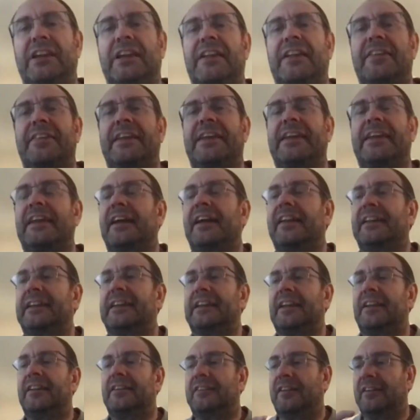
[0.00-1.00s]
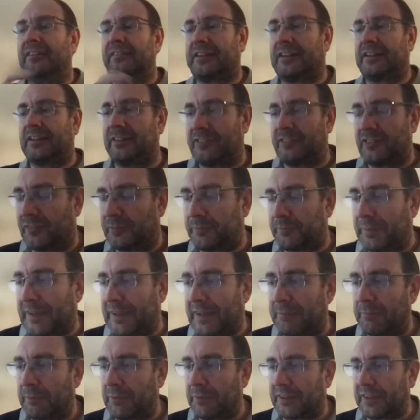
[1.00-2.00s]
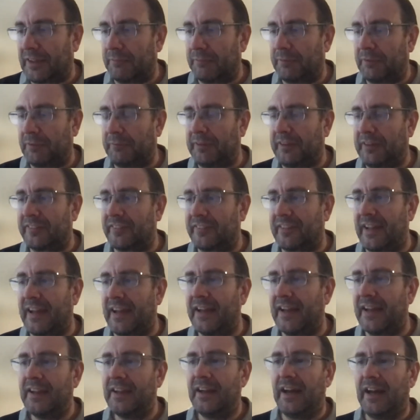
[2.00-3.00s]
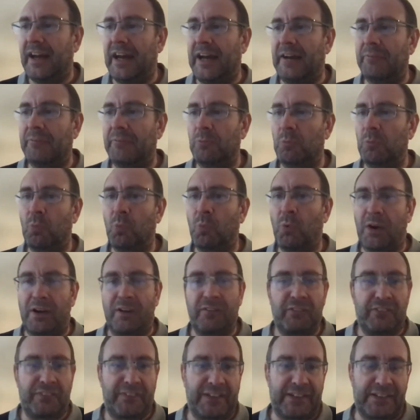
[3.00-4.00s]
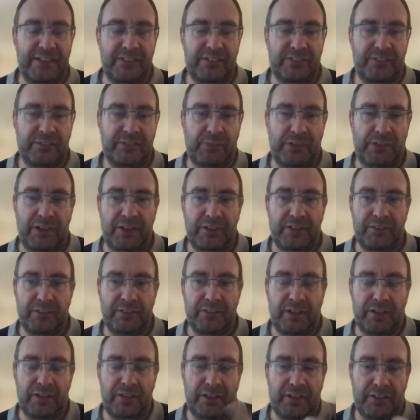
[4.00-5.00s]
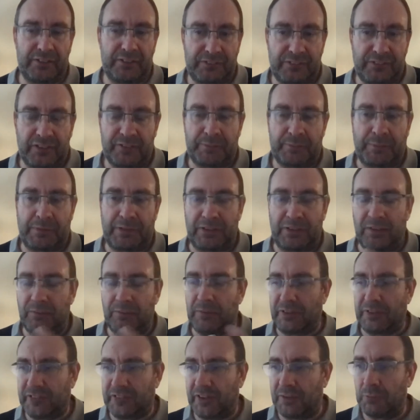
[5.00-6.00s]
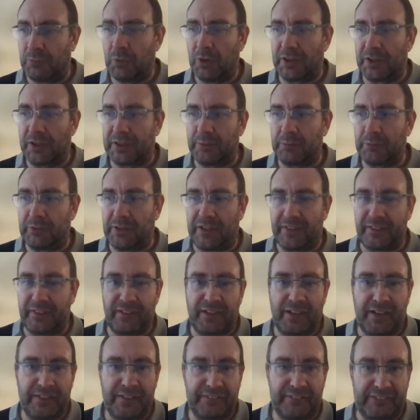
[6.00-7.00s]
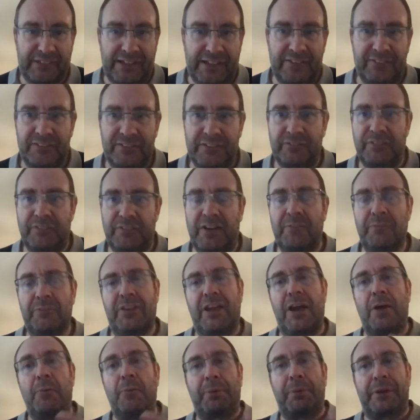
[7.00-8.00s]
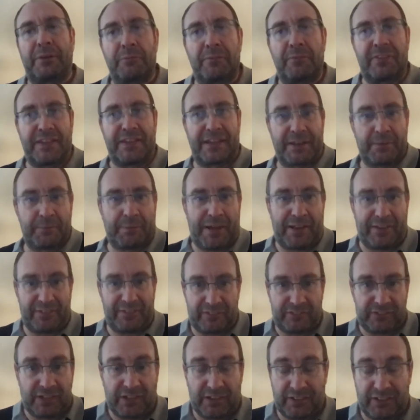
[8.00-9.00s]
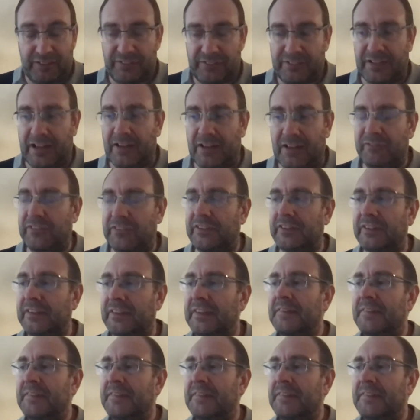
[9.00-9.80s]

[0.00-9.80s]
And I think it could just pick up on a couple of bits there. One of the things when I spend a lot of my time working with other accounting firms, helping them think about this kind of stuff, and